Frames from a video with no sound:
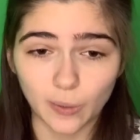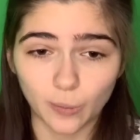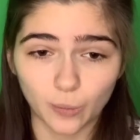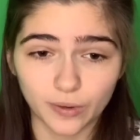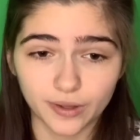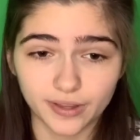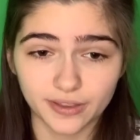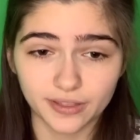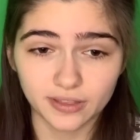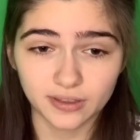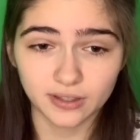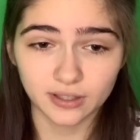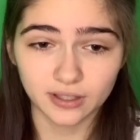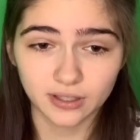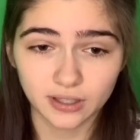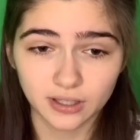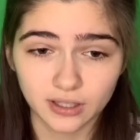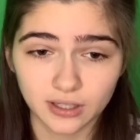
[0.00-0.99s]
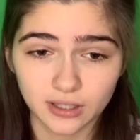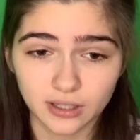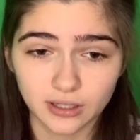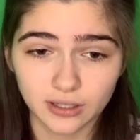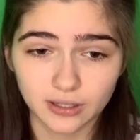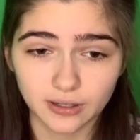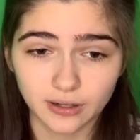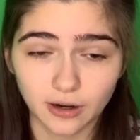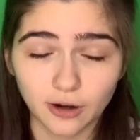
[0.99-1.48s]
with
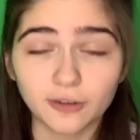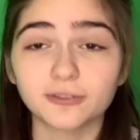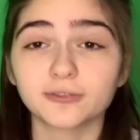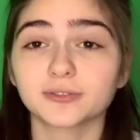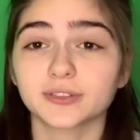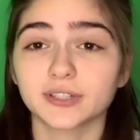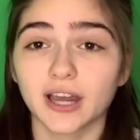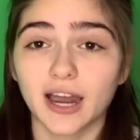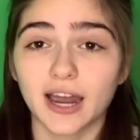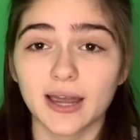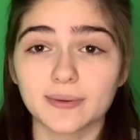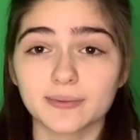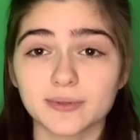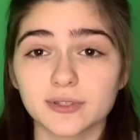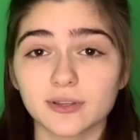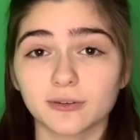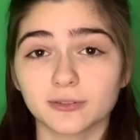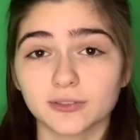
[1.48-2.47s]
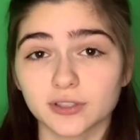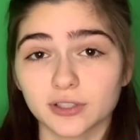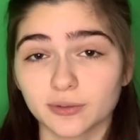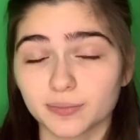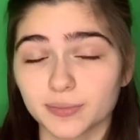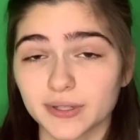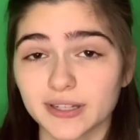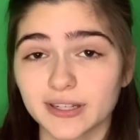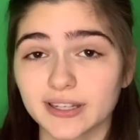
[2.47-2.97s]
of types of
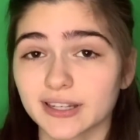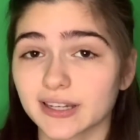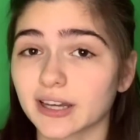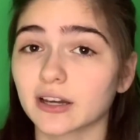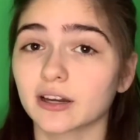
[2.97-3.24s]
topping